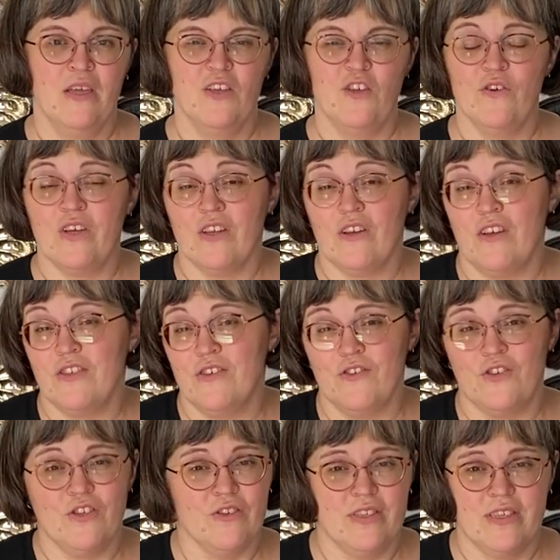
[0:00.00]
You can also
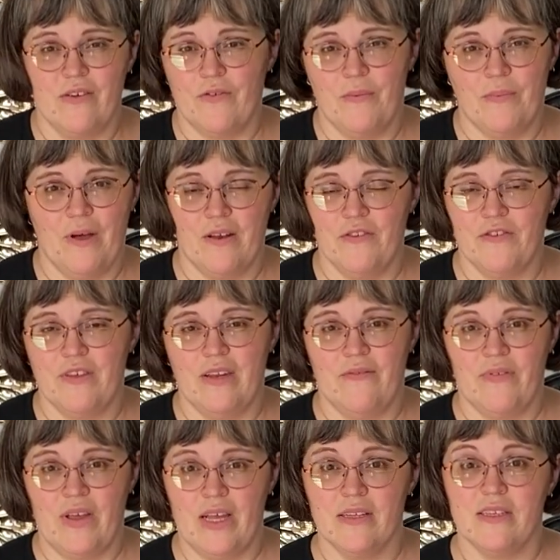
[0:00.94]
chill several bottles in
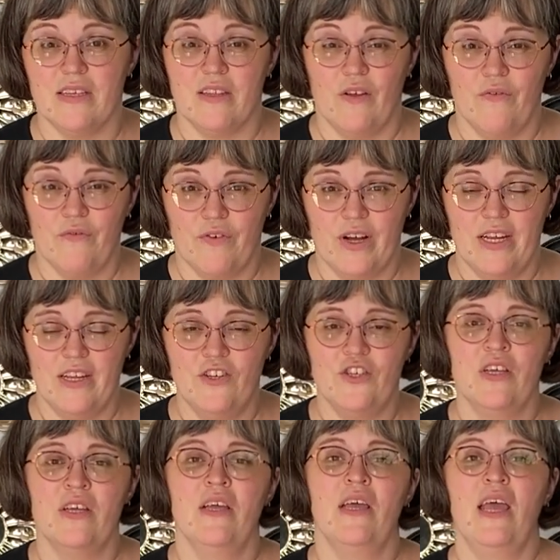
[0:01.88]
advance in the
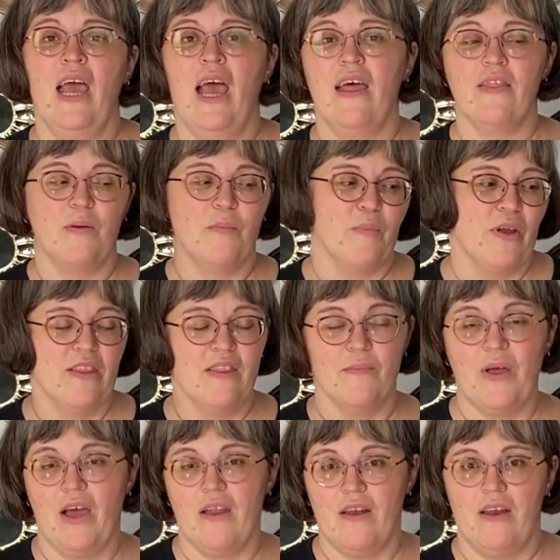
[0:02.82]
fridge and then bring them
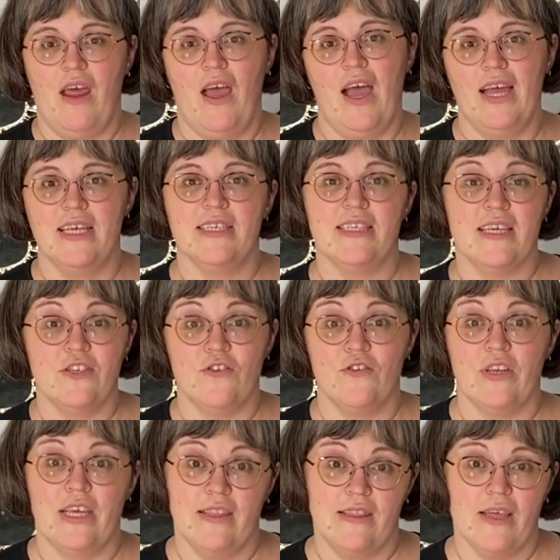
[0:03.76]
out on ice as you
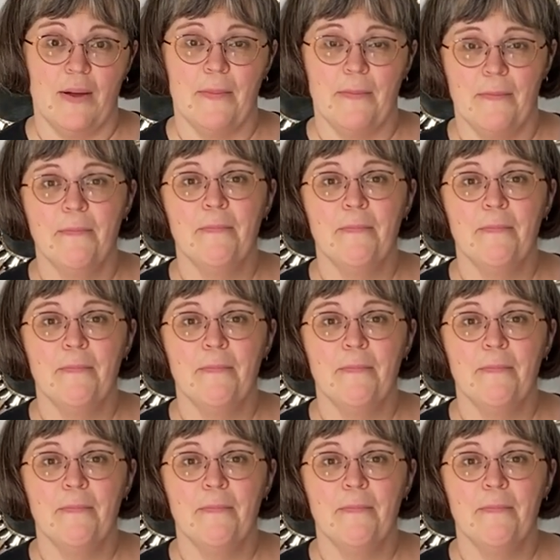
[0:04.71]
need them.